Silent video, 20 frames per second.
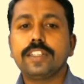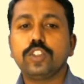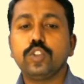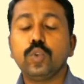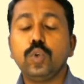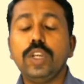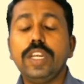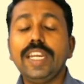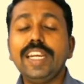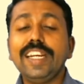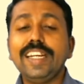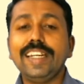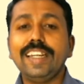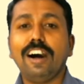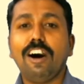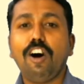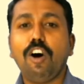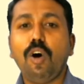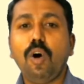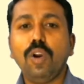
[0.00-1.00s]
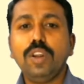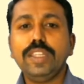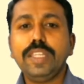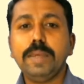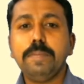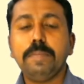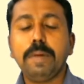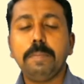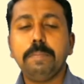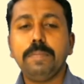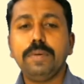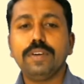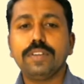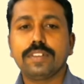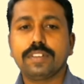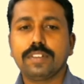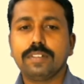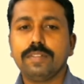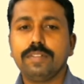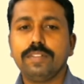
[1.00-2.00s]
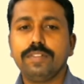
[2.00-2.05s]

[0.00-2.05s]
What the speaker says: to lead all the members,